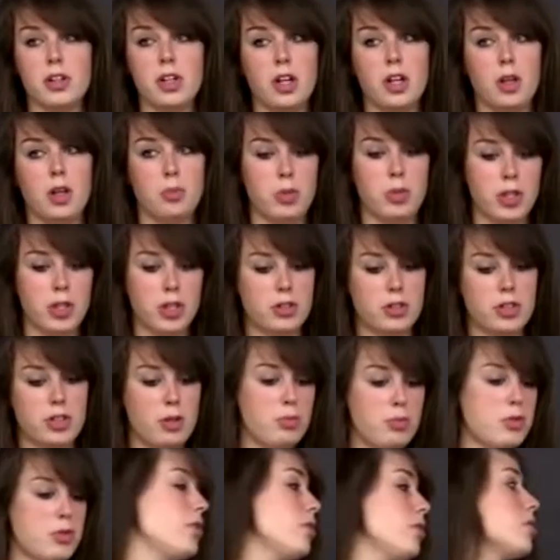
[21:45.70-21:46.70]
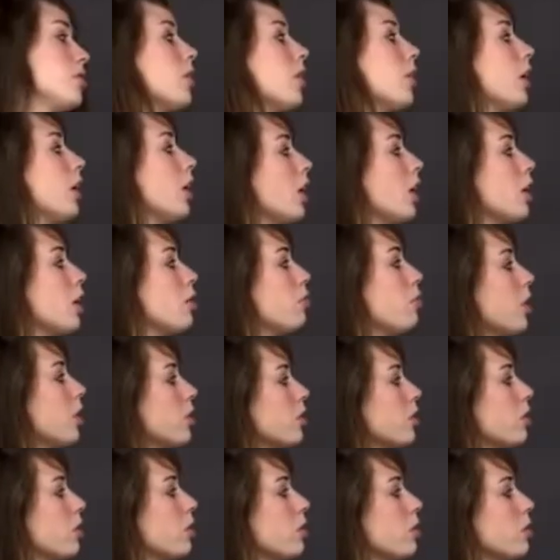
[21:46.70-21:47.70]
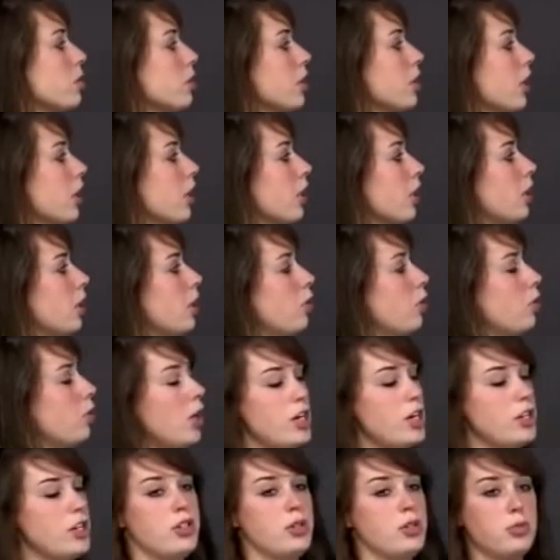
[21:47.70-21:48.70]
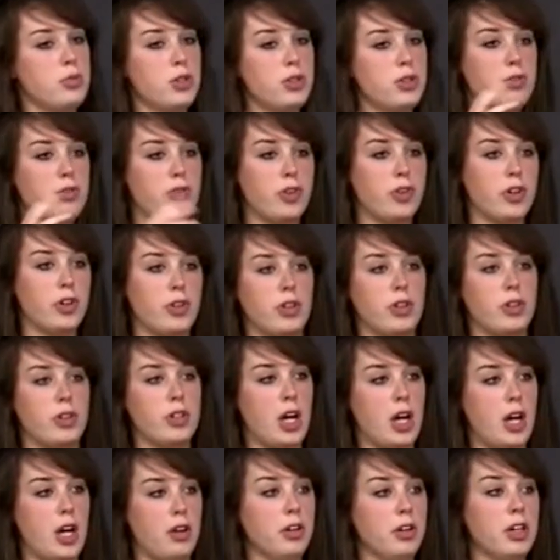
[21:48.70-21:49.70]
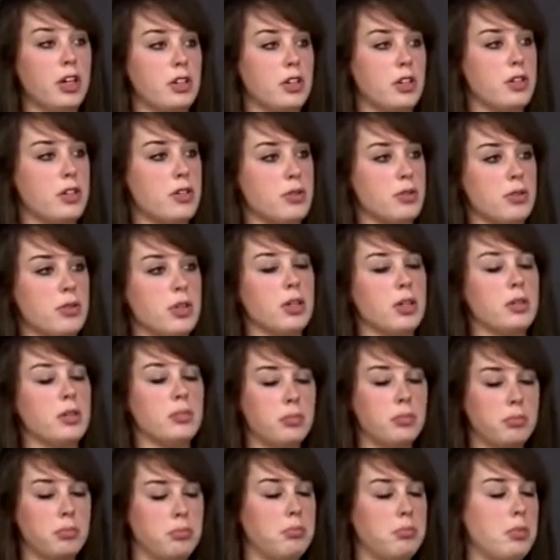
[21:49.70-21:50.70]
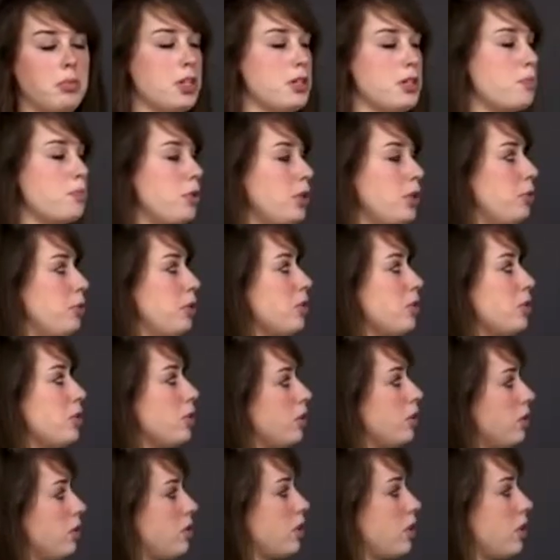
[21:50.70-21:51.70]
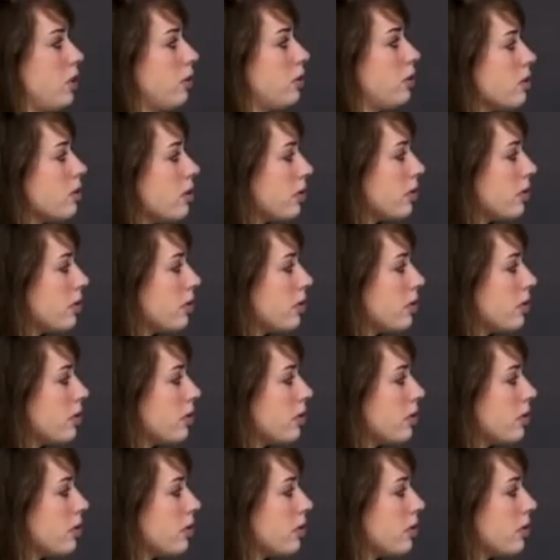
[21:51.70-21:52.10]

but your temperatures are going to get much colder as you move further down into the soil. It makes pretty much good sense.